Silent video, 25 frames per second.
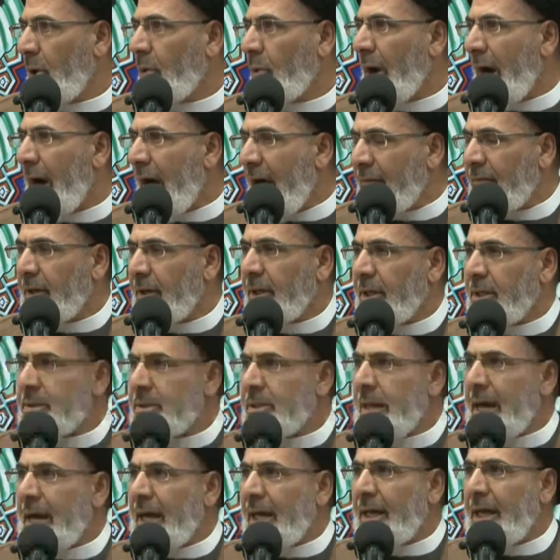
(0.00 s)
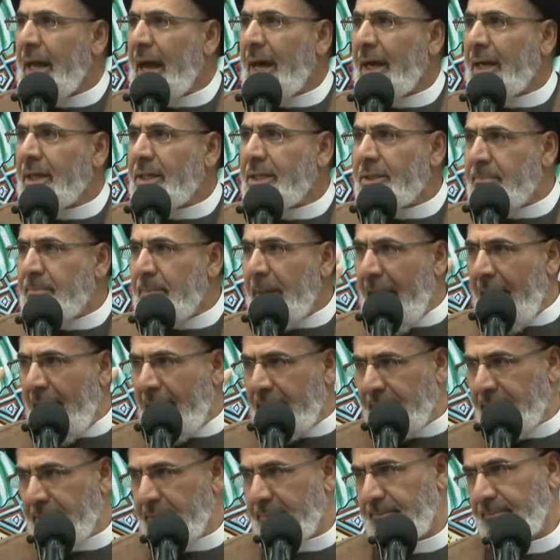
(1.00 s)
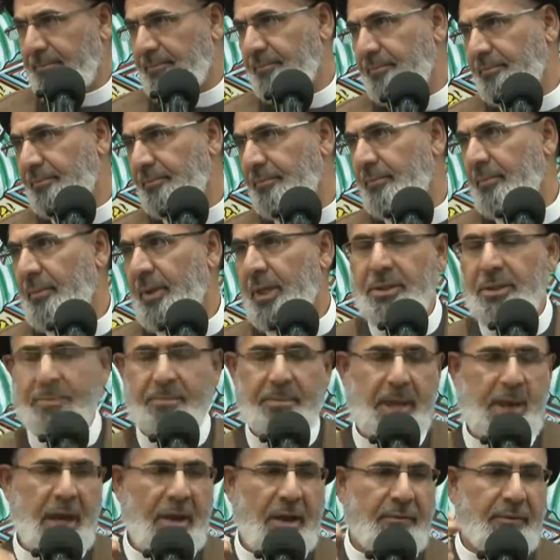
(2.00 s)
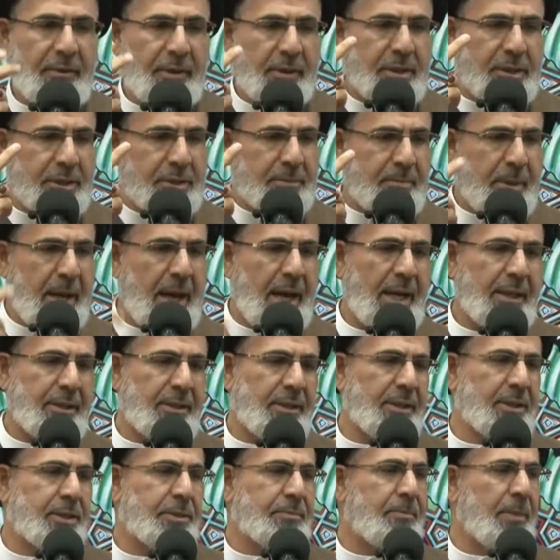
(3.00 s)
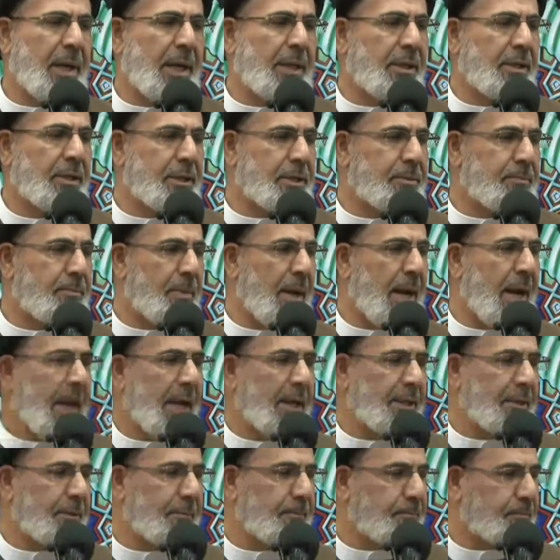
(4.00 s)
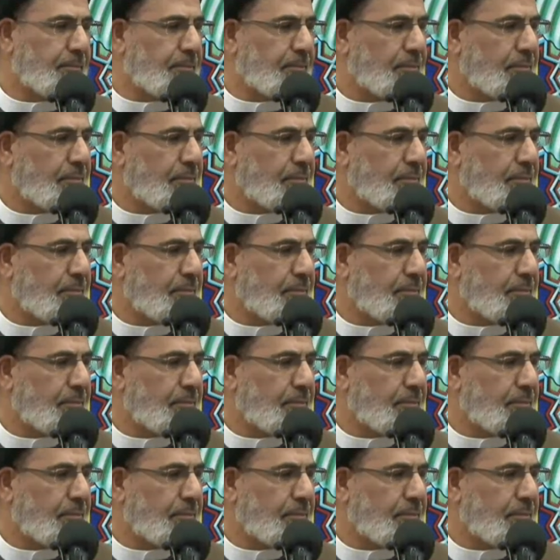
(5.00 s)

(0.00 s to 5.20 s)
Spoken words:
Whoever his akhlaq is bad, his behavior is bad, his manner is bad,